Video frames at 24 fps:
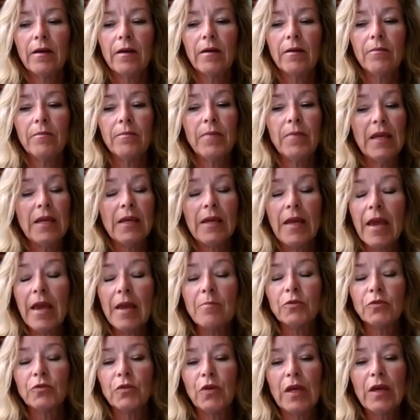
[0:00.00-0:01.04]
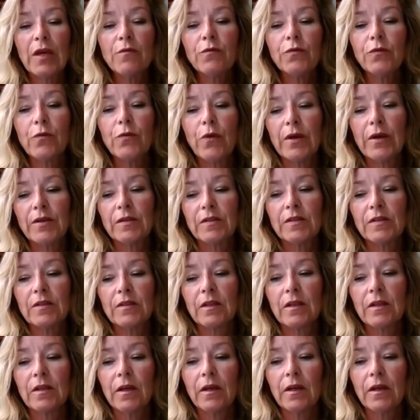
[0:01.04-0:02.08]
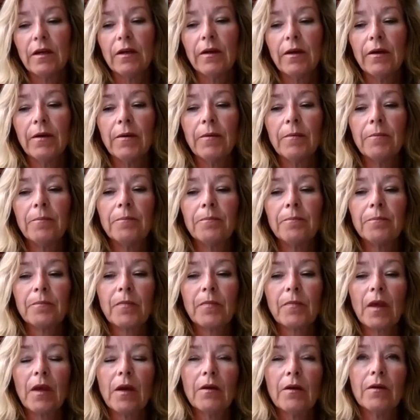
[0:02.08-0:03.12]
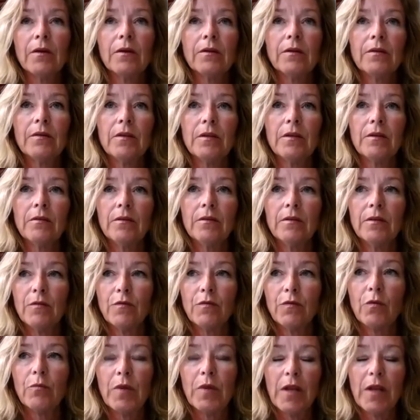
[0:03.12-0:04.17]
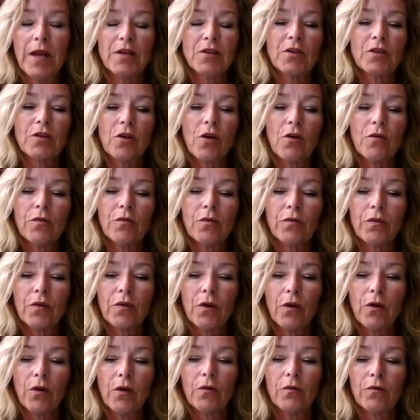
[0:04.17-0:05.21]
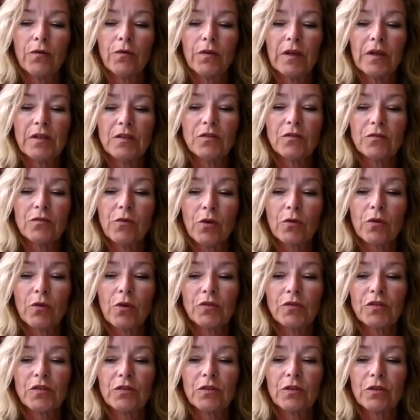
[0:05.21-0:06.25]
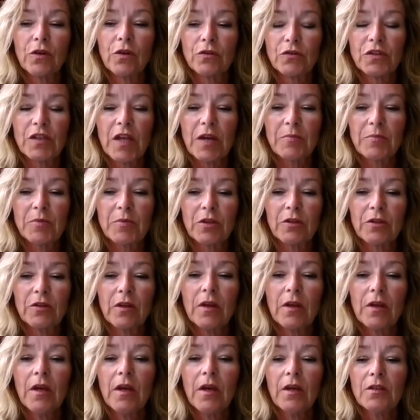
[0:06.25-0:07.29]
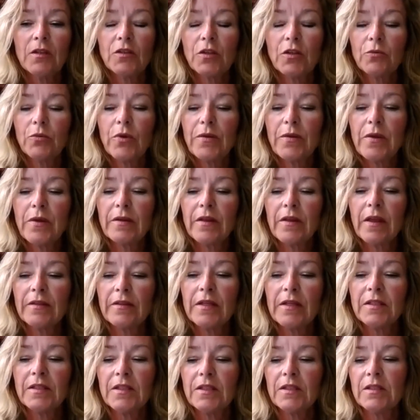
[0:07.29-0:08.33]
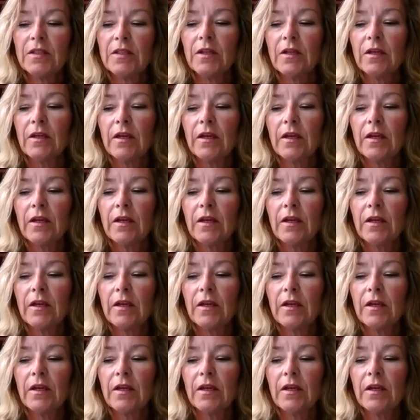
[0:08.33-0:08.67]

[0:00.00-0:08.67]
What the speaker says: being able to influence the formulation of its role conception. So we think that this is a